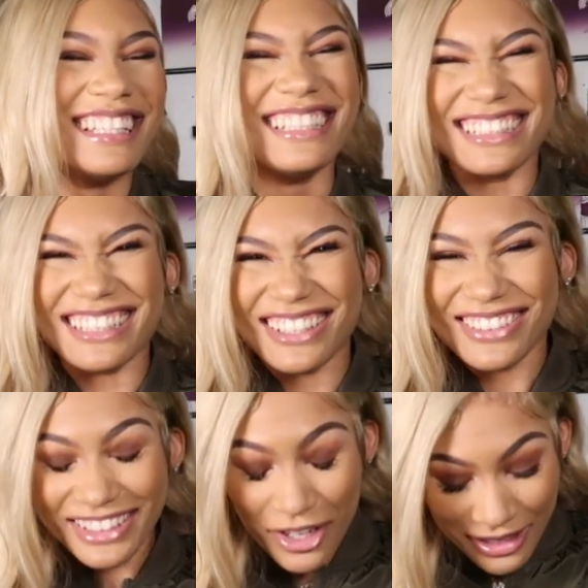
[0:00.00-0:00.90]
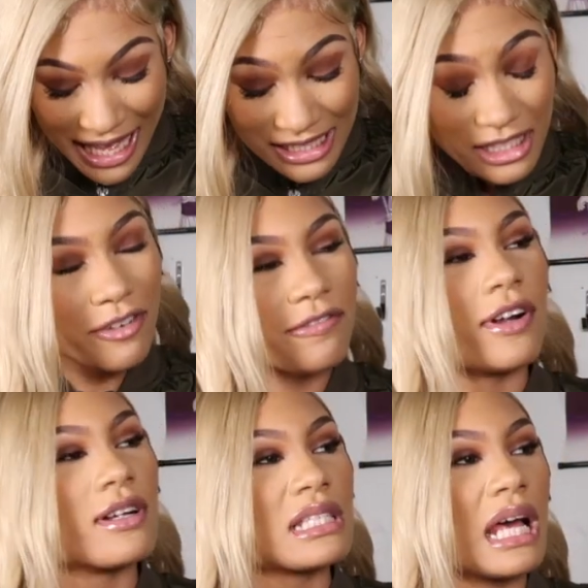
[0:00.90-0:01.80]
Ichigo. Yo, that's the
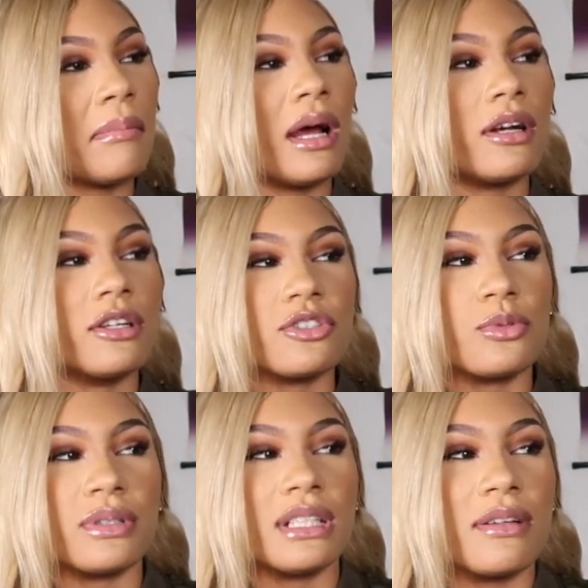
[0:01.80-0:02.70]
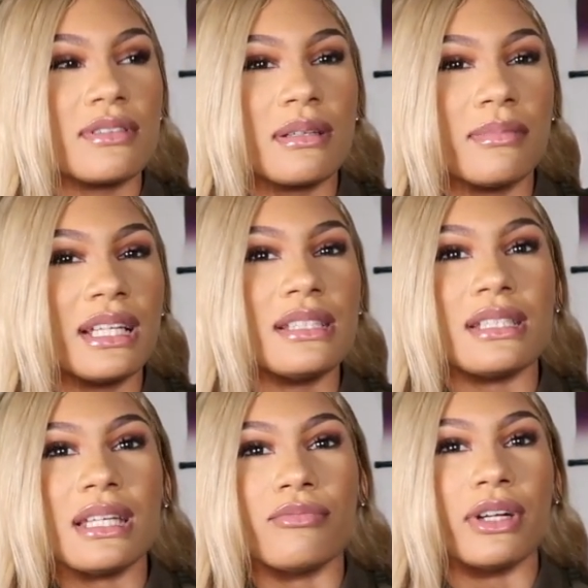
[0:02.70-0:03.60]
first time I heard you pronounce somebody's
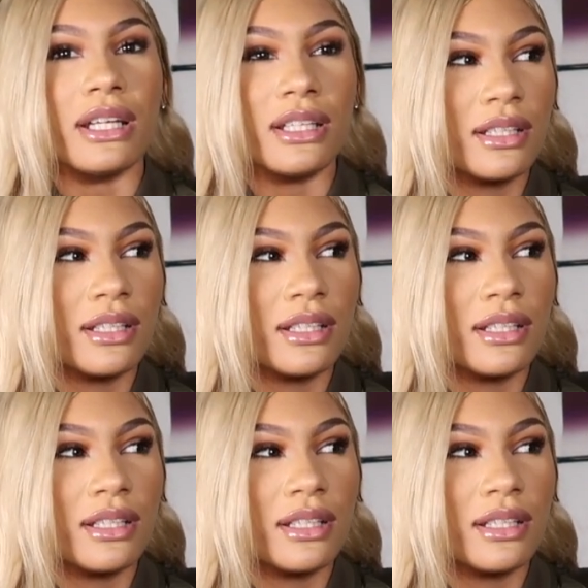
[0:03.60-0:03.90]
name right.